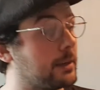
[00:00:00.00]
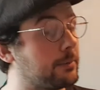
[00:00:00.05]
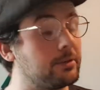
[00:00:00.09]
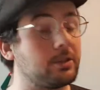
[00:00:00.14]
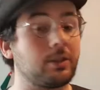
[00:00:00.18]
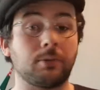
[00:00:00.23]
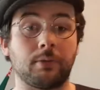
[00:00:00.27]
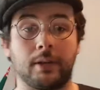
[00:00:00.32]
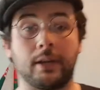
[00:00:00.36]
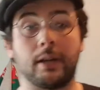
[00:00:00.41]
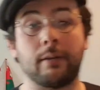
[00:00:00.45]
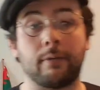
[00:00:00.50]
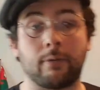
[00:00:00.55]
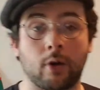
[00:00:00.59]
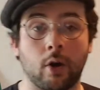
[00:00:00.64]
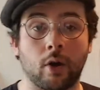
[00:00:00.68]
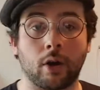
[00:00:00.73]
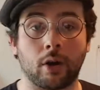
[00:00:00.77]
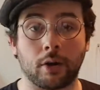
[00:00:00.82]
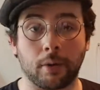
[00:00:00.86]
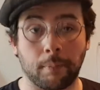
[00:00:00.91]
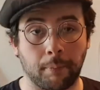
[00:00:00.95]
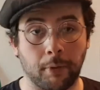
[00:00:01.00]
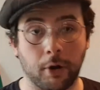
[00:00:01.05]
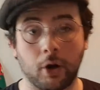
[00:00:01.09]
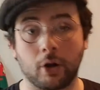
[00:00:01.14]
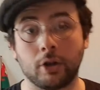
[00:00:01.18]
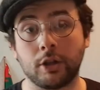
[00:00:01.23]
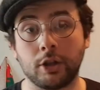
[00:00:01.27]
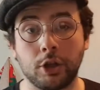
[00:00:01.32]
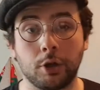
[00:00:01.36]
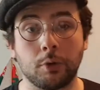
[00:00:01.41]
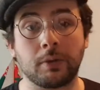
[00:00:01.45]
WWE have gone on and put
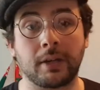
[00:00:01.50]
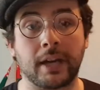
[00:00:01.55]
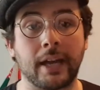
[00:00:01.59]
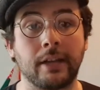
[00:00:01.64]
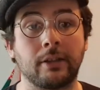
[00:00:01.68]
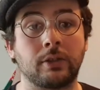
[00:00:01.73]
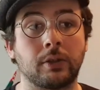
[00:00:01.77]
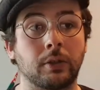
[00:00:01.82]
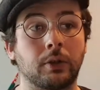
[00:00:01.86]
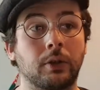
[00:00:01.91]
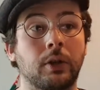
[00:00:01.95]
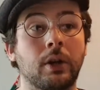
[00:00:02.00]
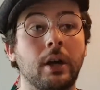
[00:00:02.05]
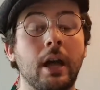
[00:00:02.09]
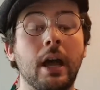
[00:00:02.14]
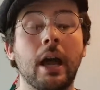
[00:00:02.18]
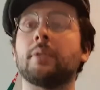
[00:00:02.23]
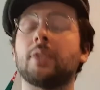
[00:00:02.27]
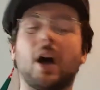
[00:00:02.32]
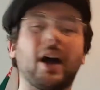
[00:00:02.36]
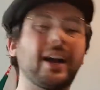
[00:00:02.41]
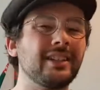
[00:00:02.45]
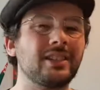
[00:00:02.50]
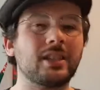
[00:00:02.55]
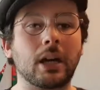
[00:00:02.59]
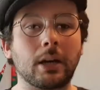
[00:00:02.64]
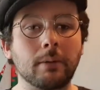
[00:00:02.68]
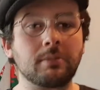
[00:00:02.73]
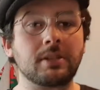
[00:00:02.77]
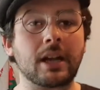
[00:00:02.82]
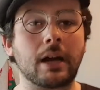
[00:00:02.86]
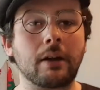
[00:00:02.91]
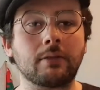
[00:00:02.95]
on a UK tour, nine
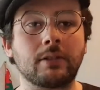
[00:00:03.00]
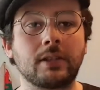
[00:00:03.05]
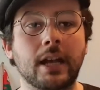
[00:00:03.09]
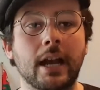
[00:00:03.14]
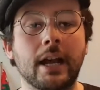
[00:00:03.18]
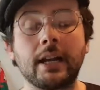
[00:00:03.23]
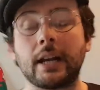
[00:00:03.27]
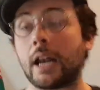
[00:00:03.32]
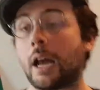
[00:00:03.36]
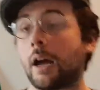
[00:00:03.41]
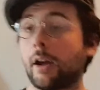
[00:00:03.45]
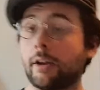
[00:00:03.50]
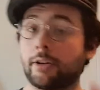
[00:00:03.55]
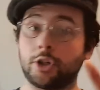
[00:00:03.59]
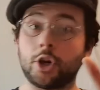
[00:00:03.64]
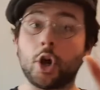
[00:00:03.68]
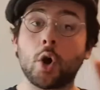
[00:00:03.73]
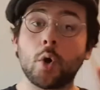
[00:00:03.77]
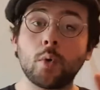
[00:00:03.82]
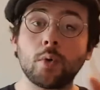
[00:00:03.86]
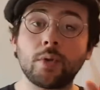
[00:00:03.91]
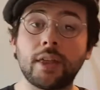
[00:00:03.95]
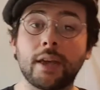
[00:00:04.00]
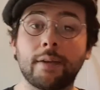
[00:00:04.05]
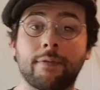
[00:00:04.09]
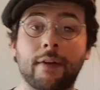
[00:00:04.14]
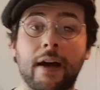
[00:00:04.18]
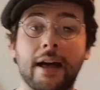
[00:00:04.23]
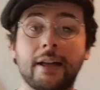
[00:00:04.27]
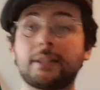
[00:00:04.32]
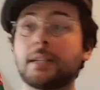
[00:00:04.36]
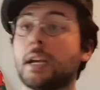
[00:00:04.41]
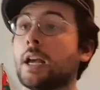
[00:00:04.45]
times out of ten, and I know they've
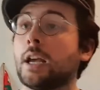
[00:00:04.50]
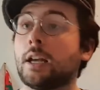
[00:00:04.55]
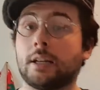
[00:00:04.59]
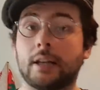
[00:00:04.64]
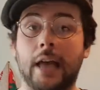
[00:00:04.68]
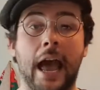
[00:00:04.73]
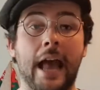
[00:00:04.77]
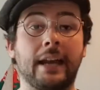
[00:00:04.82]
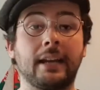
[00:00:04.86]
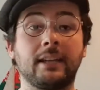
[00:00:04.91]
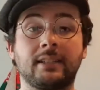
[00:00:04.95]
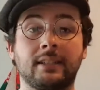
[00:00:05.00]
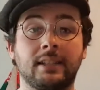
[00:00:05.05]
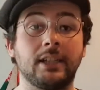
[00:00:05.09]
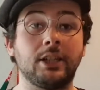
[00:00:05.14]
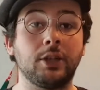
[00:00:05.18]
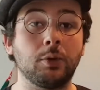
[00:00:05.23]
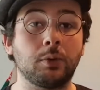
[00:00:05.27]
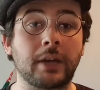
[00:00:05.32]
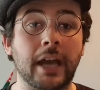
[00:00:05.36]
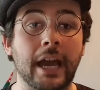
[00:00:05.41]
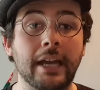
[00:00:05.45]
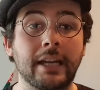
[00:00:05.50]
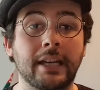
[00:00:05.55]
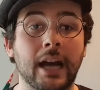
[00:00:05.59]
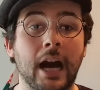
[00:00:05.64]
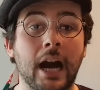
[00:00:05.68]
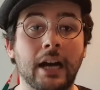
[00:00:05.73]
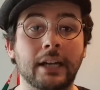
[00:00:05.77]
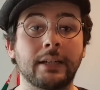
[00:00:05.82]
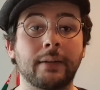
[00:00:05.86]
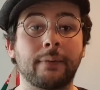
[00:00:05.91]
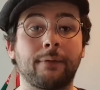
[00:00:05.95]
had NXT UK
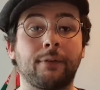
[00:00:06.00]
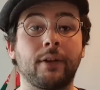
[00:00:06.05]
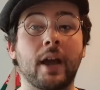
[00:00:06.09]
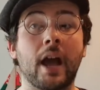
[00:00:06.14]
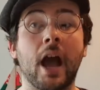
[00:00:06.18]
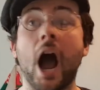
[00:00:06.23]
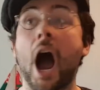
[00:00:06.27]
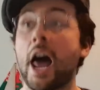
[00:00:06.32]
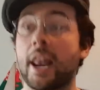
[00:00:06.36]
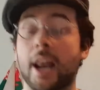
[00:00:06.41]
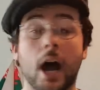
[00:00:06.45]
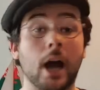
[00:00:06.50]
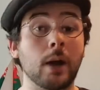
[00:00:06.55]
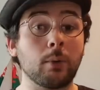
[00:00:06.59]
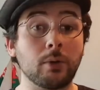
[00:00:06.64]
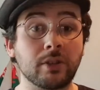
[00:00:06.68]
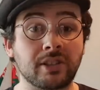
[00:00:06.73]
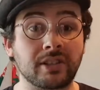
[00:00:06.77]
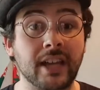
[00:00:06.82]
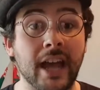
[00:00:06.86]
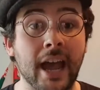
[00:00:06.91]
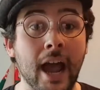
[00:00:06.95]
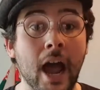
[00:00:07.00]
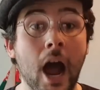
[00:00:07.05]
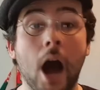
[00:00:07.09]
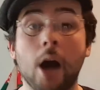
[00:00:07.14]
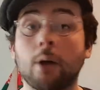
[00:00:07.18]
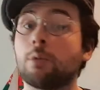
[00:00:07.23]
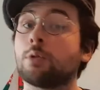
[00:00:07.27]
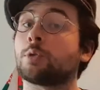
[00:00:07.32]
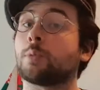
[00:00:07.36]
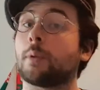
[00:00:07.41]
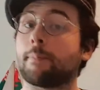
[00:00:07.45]
Cardiff here, and I was there, I
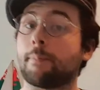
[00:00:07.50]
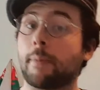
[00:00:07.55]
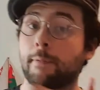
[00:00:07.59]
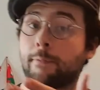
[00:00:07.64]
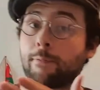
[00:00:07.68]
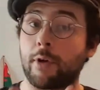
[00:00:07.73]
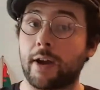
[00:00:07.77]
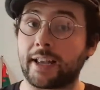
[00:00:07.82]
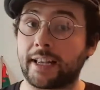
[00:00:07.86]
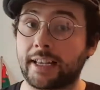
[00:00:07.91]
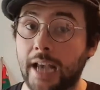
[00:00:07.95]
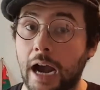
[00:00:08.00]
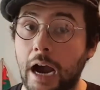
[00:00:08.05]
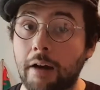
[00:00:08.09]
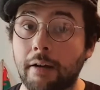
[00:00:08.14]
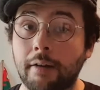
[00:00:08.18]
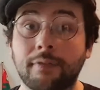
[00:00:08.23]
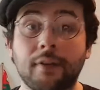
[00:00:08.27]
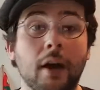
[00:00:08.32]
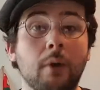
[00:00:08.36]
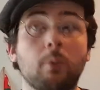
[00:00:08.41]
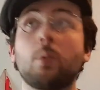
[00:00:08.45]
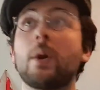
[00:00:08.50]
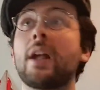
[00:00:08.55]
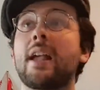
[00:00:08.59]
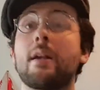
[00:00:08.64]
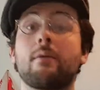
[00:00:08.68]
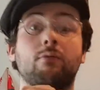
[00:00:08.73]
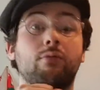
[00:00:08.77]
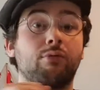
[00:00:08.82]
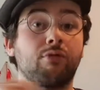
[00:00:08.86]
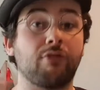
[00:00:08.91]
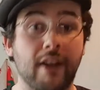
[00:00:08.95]
was with my friend Gareth, and we
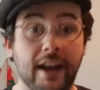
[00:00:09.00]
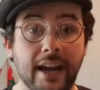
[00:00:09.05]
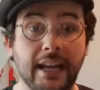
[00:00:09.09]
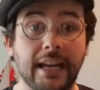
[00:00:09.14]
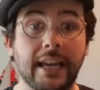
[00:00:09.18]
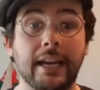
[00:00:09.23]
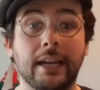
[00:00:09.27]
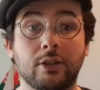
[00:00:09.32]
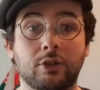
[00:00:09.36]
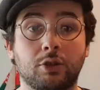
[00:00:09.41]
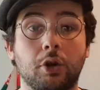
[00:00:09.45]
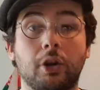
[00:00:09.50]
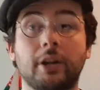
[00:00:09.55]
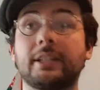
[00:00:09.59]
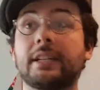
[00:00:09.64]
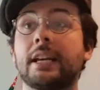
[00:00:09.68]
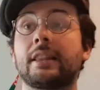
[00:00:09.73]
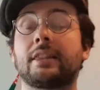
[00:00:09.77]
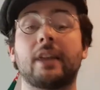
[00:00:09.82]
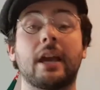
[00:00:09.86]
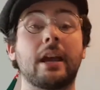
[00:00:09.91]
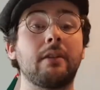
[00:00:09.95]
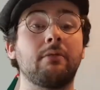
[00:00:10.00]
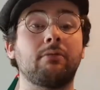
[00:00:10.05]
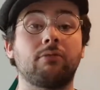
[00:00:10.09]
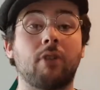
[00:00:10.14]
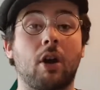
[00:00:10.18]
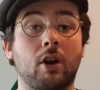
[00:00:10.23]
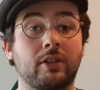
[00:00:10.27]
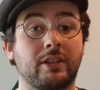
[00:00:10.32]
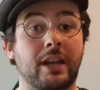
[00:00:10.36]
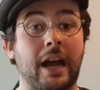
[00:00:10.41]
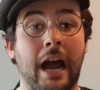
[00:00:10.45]
really enjoyed it. They
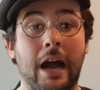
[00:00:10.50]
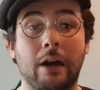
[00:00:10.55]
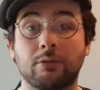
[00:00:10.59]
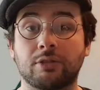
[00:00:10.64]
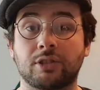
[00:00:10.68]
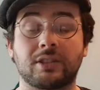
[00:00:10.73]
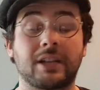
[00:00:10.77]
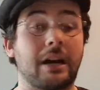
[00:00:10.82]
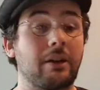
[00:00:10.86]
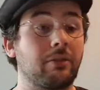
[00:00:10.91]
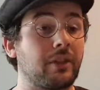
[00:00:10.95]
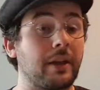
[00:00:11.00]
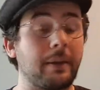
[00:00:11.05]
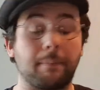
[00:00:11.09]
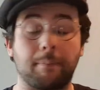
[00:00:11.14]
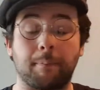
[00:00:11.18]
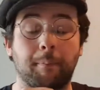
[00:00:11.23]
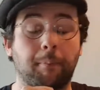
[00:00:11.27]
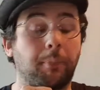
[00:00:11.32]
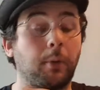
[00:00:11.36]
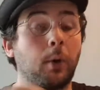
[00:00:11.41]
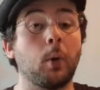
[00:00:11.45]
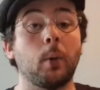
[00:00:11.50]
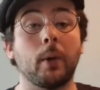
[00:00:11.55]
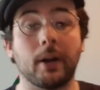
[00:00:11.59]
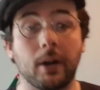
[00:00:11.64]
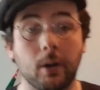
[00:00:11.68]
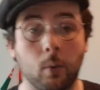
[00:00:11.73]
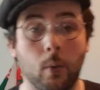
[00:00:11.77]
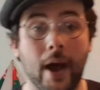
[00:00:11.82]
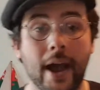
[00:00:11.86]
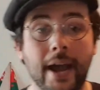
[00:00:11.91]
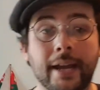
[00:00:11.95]
rocked the house down, they blew it
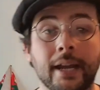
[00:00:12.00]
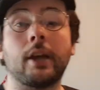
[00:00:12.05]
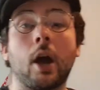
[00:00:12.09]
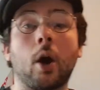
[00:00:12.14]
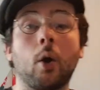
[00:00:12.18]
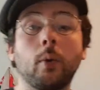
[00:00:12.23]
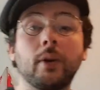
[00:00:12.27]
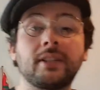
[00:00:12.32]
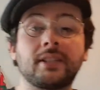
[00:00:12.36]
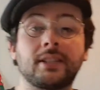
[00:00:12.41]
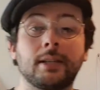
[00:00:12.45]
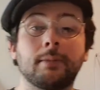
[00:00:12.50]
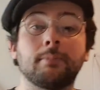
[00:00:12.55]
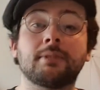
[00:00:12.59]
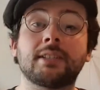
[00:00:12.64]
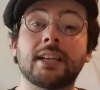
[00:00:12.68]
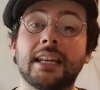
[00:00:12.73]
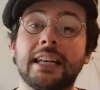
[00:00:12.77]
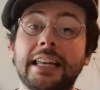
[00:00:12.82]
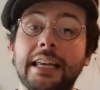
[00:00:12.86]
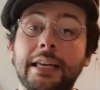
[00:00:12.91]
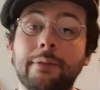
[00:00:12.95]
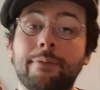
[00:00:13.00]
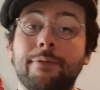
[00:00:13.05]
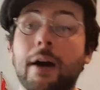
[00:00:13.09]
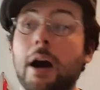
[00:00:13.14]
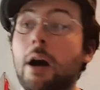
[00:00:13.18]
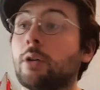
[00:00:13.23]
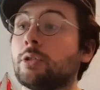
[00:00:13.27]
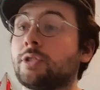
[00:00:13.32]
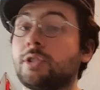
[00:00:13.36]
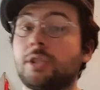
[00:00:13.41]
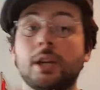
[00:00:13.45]
away. They always seem to leave
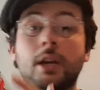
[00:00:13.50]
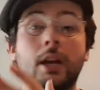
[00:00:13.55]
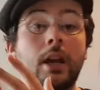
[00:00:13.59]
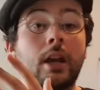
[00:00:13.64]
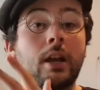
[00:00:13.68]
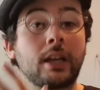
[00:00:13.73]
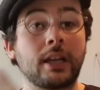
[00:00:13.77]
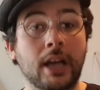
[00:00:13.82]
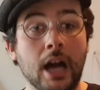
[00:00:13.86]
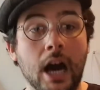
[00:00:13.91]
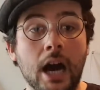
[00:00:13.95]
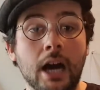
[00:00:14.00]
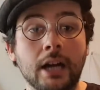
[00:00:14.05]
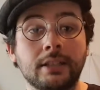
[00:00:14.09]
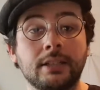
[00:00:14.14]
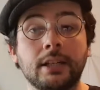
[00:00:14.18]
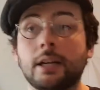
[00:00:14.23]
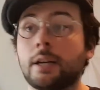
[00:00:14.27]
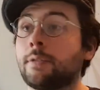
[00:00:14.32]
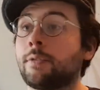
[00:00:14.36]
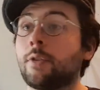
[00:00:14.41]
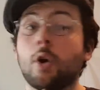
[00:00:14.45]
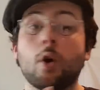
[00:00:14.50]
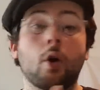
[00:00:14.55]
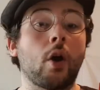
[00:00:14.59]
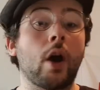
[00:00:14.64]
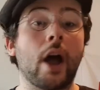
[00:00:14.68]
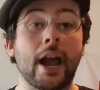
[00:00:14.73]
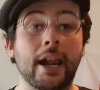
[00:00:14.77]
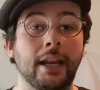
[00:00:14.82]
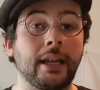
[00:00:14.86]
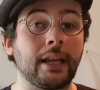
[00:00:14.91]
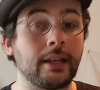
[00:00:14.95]
out Cardiff or
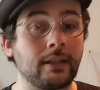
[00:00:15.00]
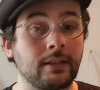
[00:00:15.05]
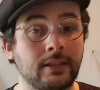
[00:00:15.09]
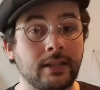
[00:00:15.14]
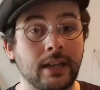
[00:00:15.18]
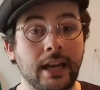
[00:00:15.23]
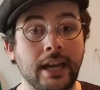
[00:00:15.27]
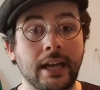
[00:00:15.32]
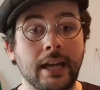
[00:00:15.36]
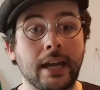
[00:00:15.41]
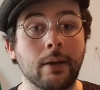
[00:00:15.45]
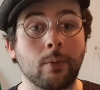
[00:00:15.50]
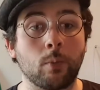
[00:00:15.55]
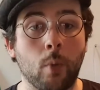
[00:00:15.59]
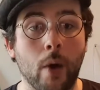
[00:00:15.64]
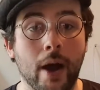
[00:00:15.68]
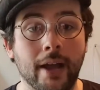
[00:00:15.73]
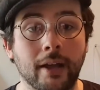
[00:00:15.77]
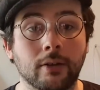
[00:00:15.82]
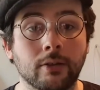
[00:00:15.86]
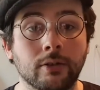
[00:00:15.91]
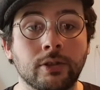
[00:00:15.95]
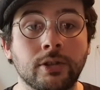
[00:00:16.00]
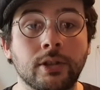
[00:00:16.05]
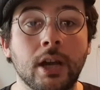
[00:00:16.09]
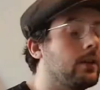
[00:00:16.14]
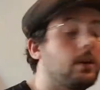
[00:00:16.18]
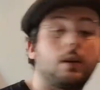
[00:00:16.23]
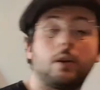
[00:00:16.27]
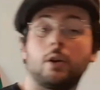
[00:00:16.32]
any city in Wales.